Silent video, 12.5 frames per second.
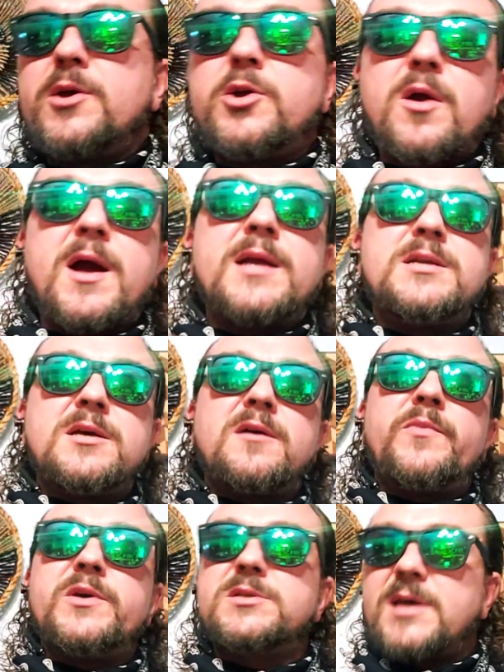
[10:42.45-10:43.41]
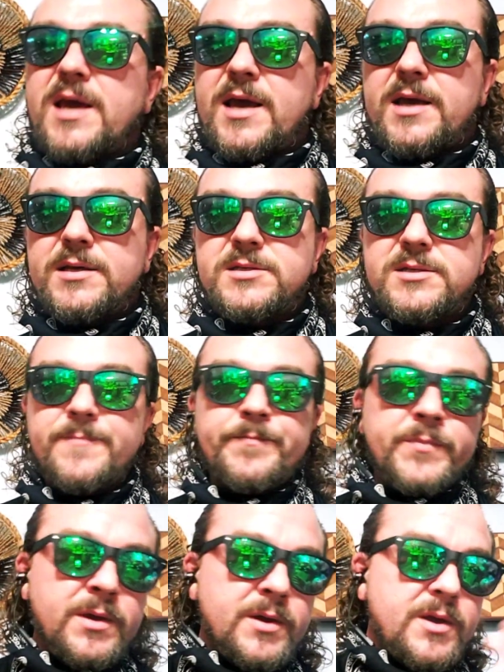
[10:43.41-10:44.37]
your idea of this case
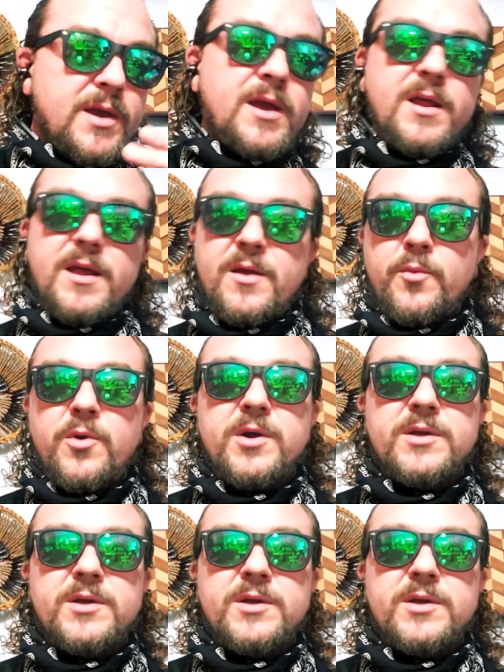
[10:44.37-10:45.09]
and, and where